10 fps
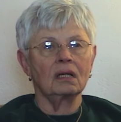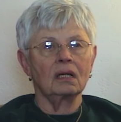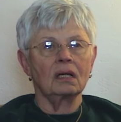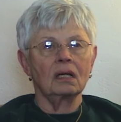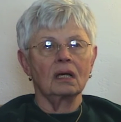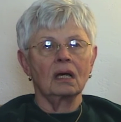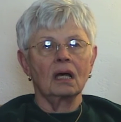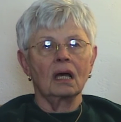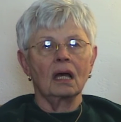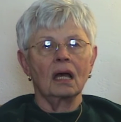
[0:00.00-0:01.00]

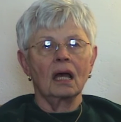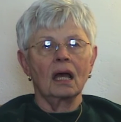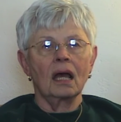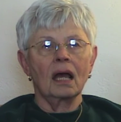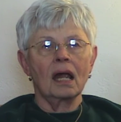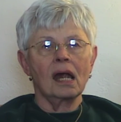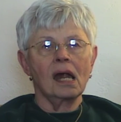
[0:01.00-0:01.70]
[no speech]